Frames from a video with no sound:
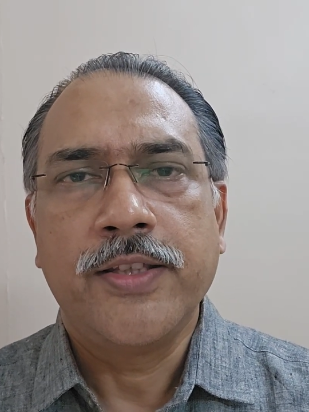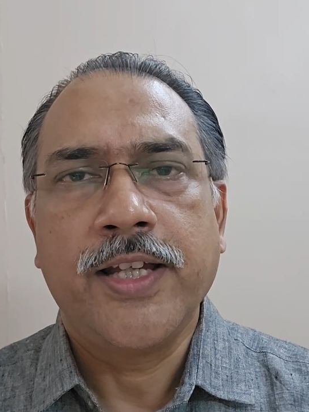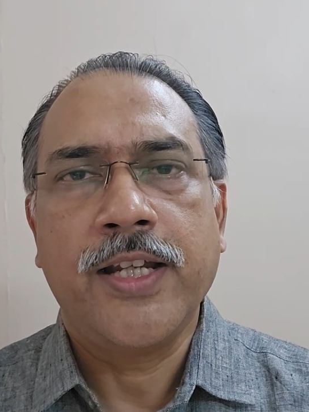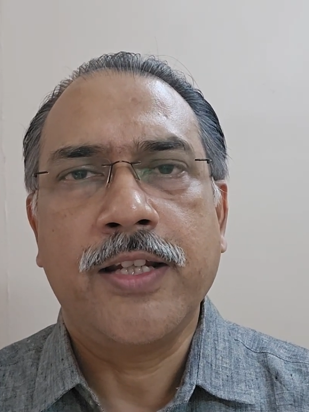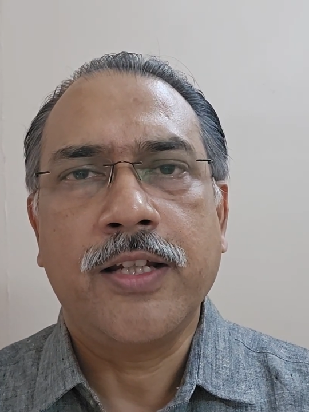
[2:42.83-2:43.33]

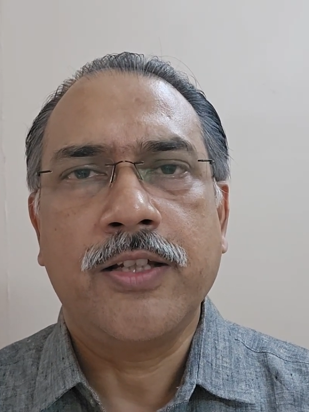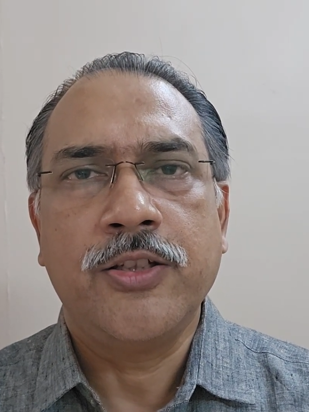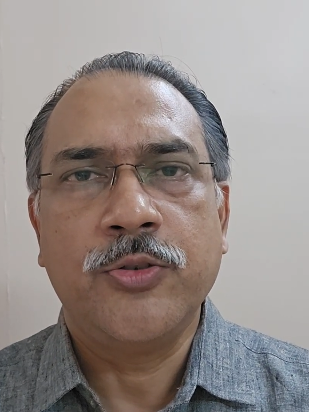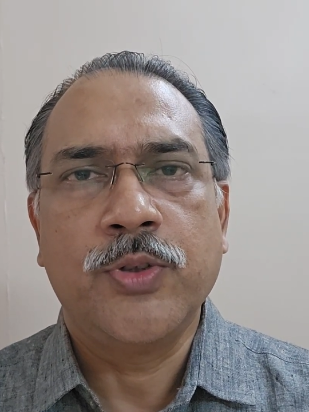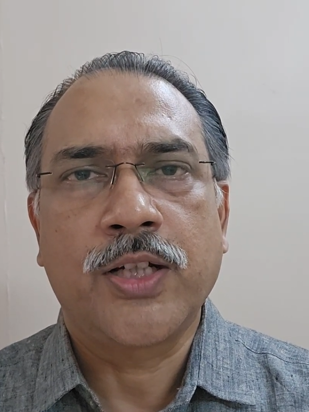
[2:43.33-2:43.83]
then
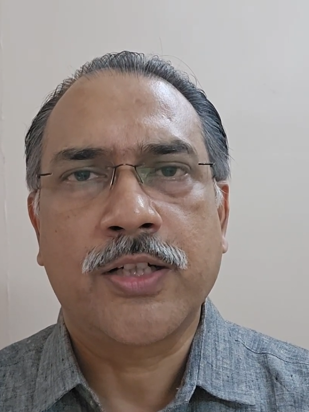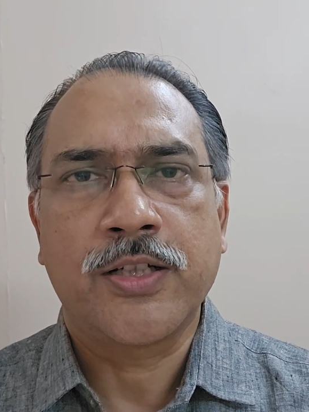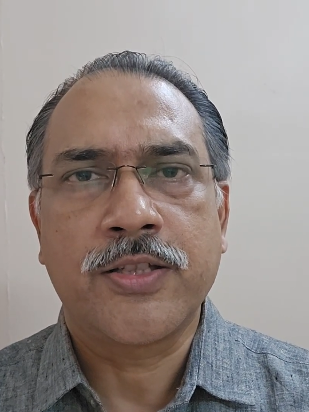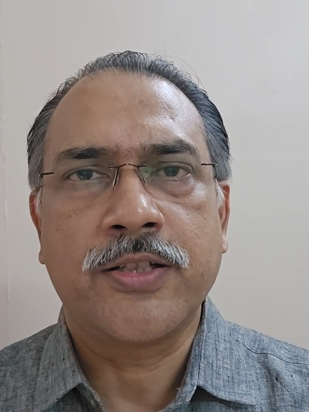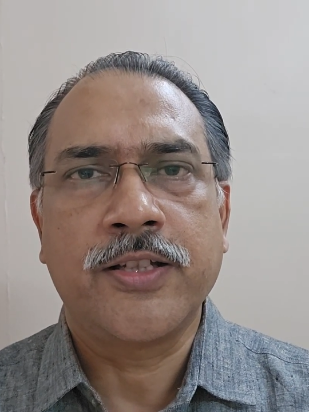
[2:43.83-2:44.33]
you are
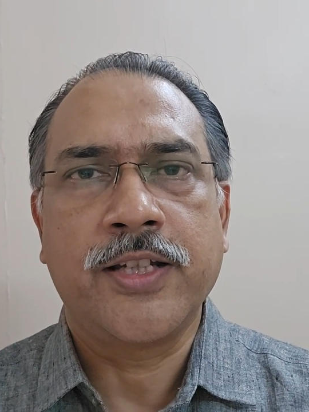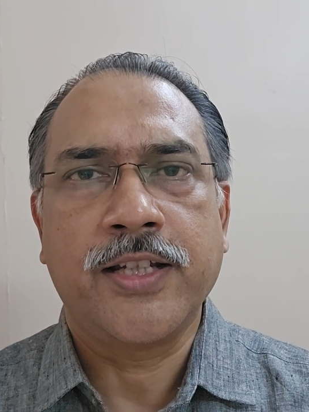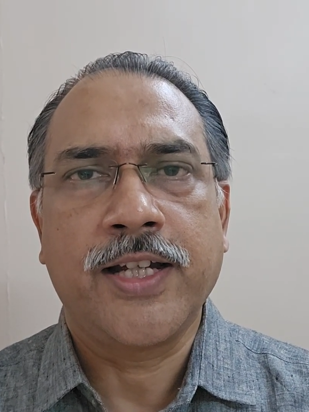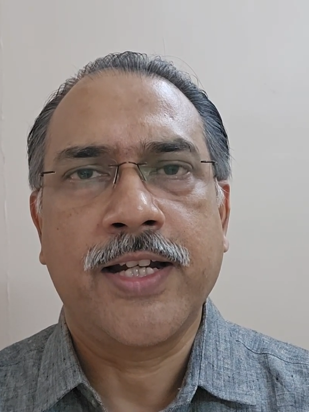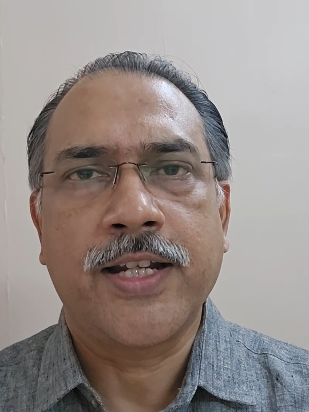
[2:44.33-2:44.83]

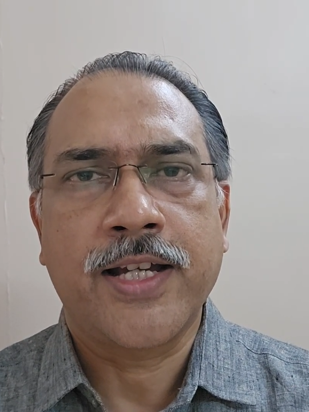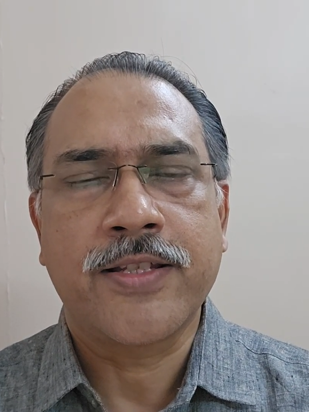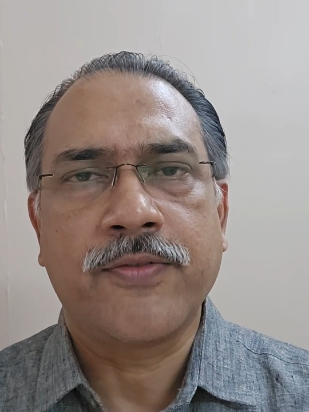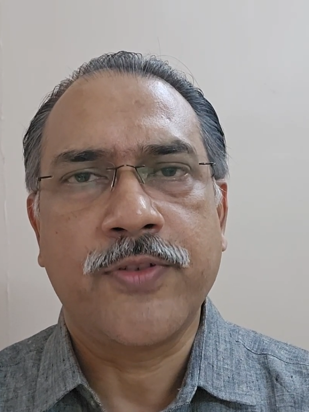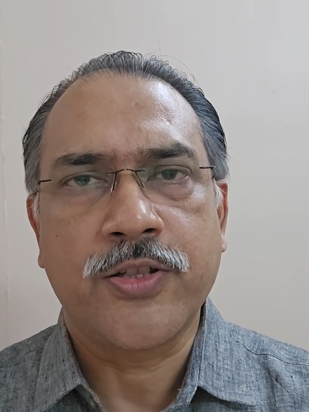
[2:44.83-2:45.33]
considering it
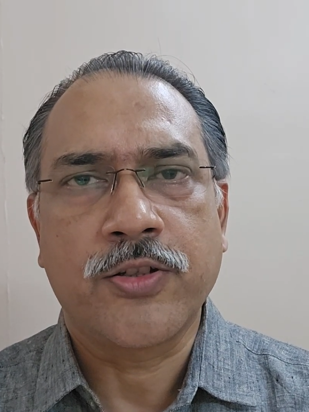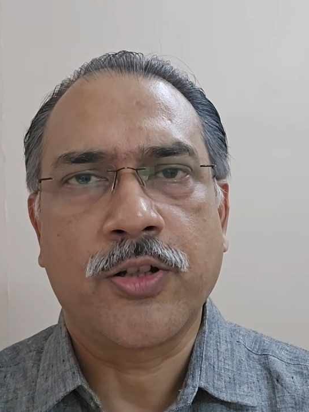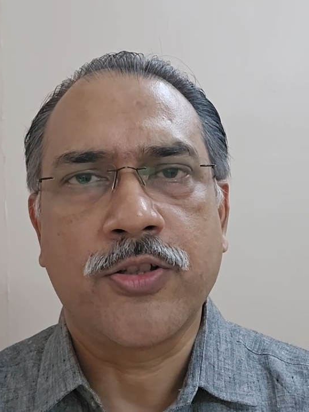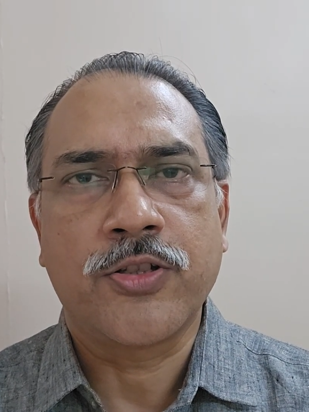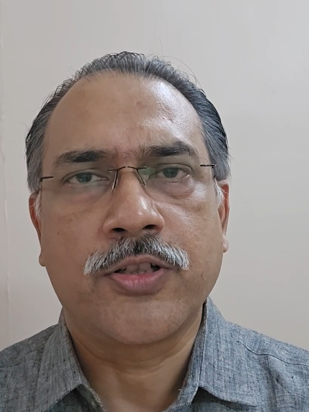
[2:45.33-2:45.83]
as a
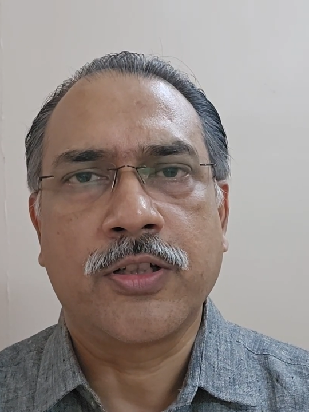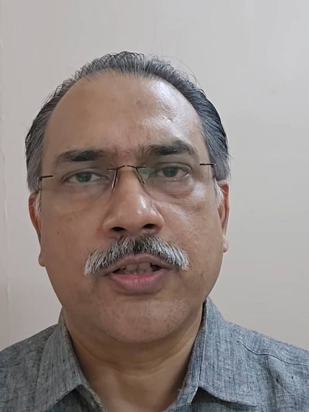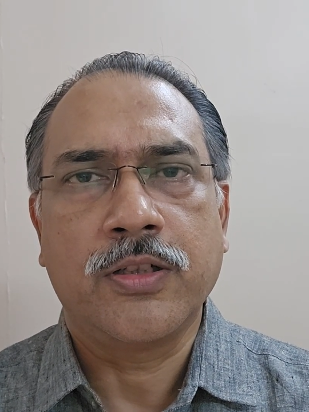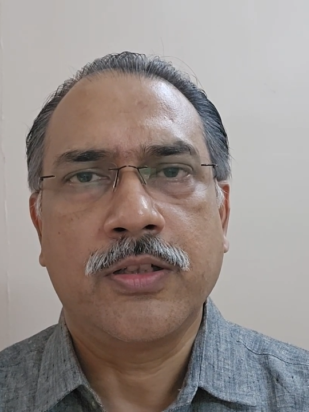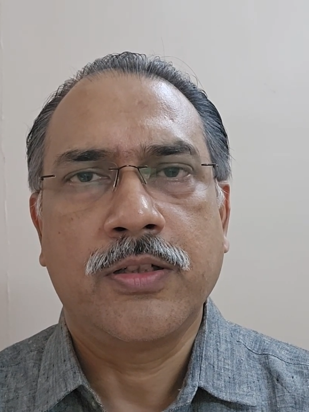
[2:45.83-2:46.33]
physiological
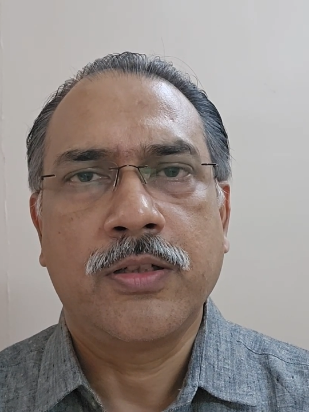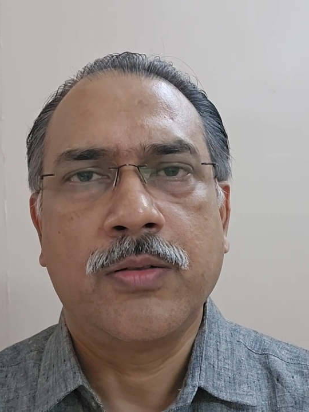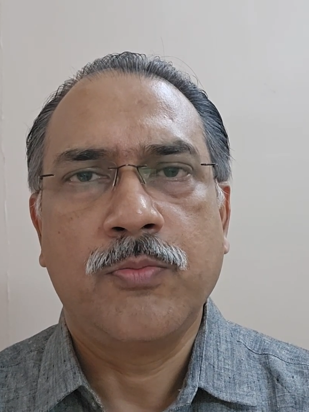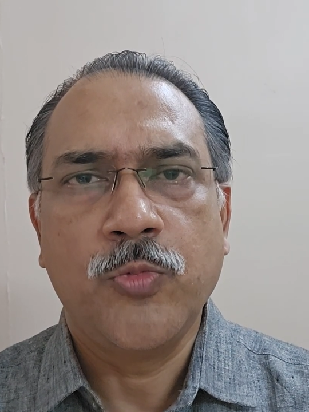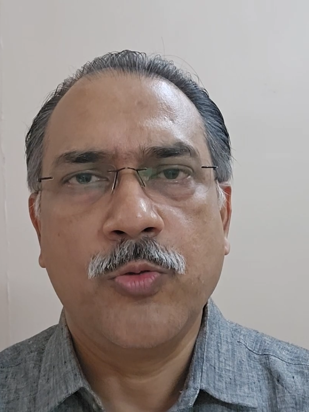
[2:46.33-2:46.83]

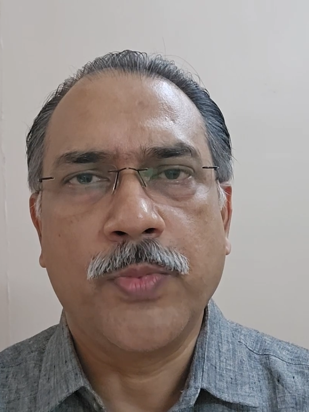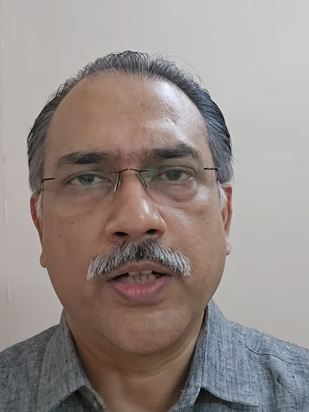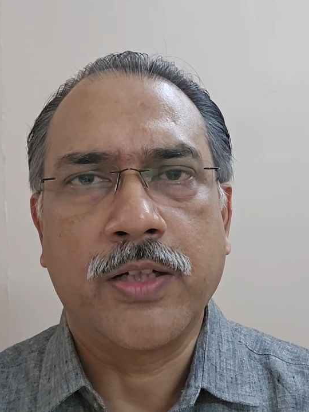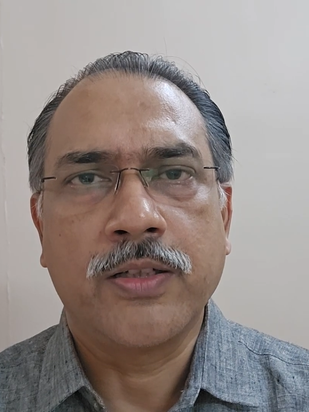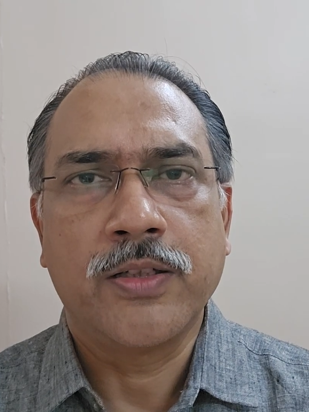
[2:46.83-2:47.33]

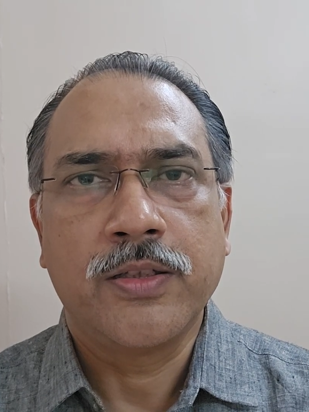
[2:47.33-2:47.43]
movement